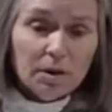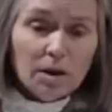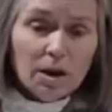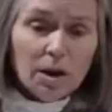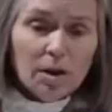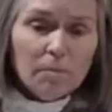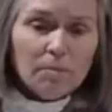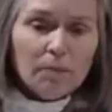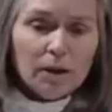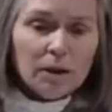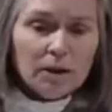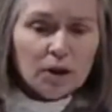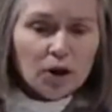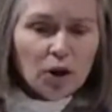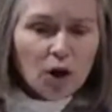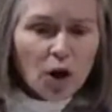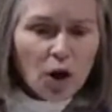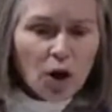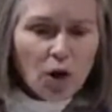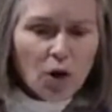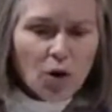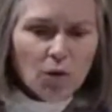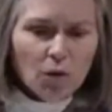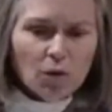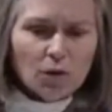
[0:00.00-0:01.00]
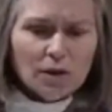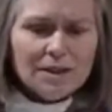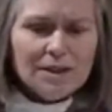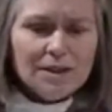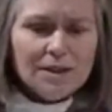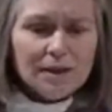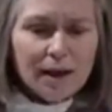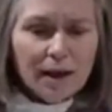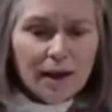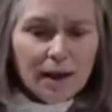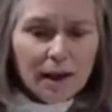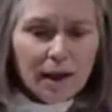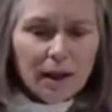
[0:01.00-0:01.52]
But go,
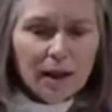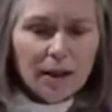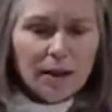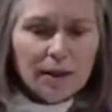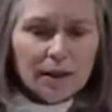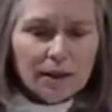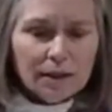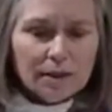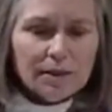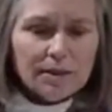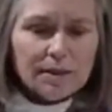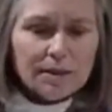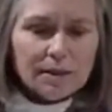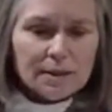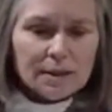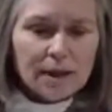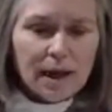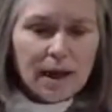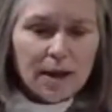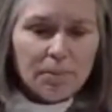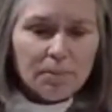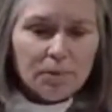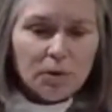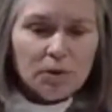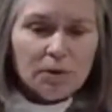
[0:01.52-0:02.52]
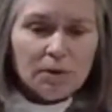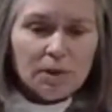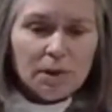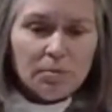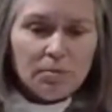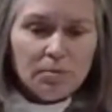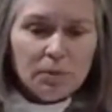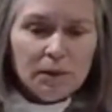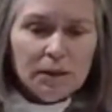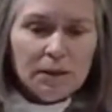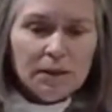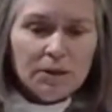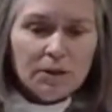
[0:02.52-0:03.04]
tell his disciples and
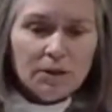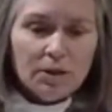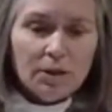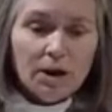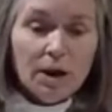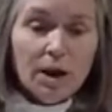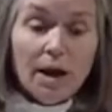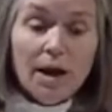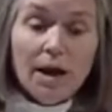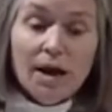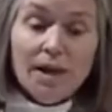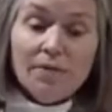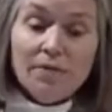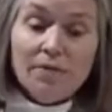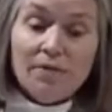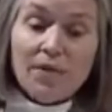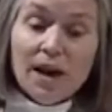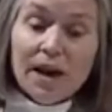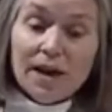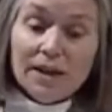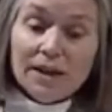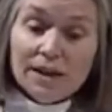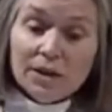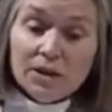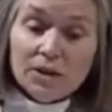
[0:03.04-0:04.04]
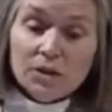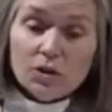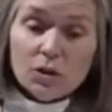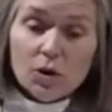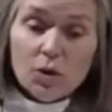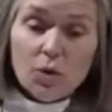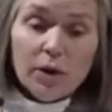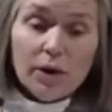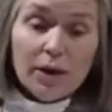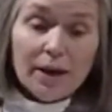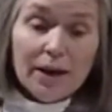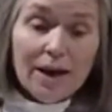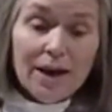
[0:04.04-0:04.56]
Peter that he is
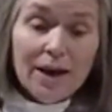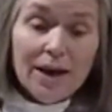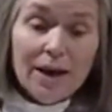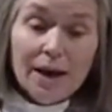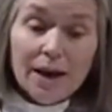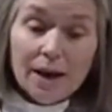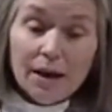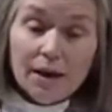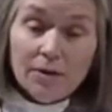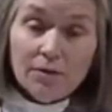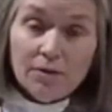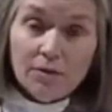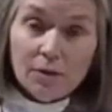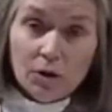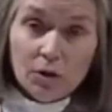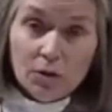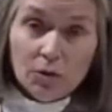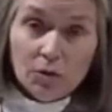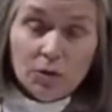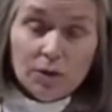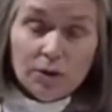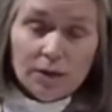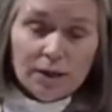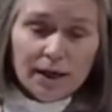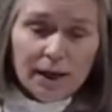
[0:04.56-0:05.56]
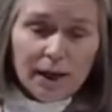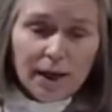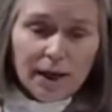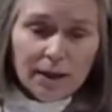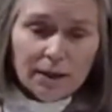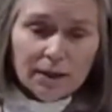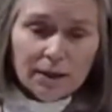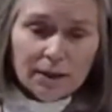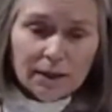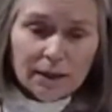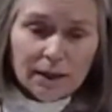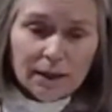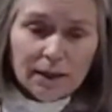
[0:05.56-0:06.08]
going ahead of you to
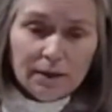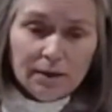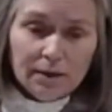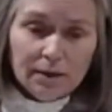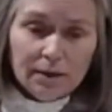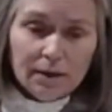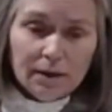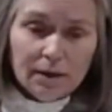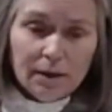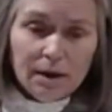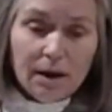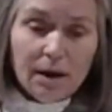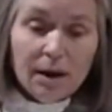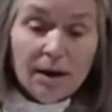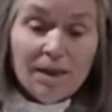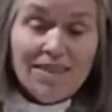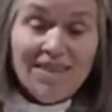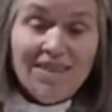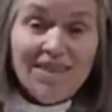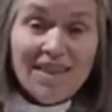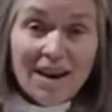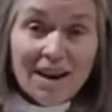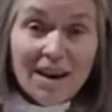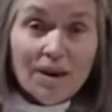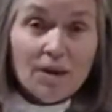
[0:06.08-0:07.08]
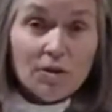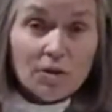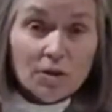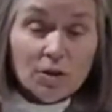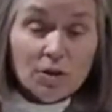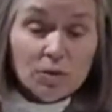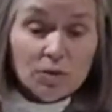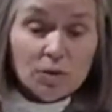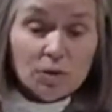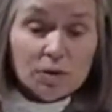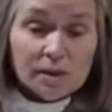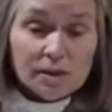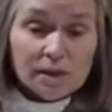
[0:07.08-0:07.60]
Galilee. There you
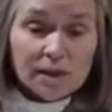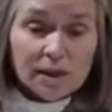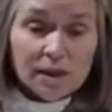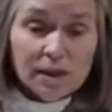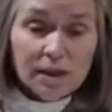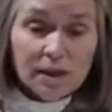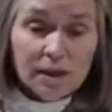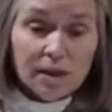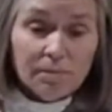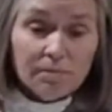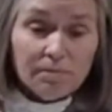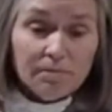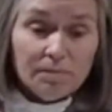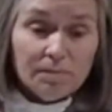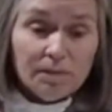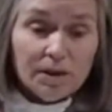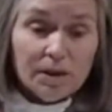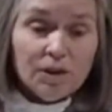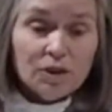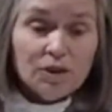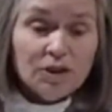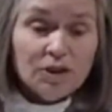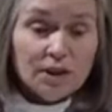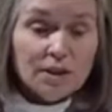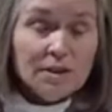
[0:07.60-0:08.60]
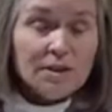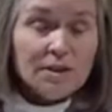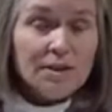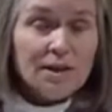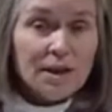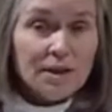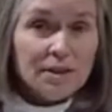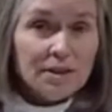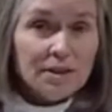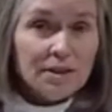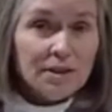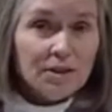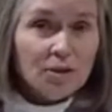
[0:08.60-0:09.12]
will see him, just
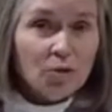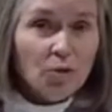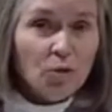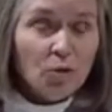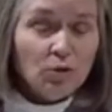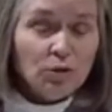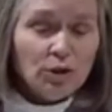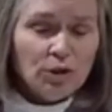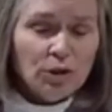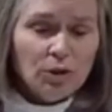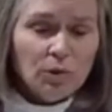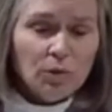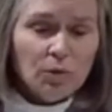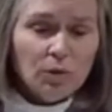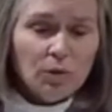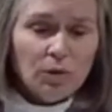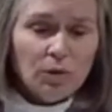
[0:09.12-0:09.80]
as he told you."